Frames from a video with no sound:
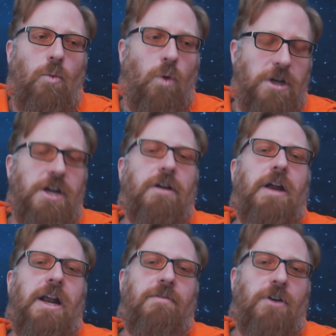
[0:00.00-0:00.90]

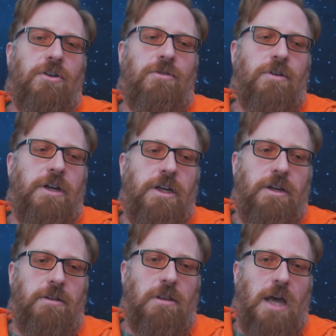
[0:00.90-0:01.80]
1-year
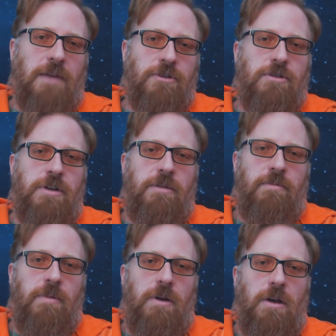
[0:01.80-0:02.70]
anniversary live
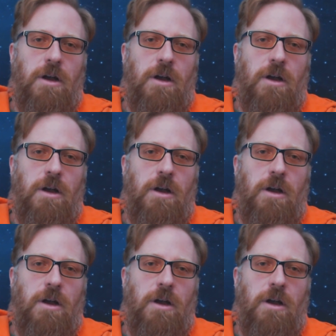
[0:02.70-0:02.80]
stream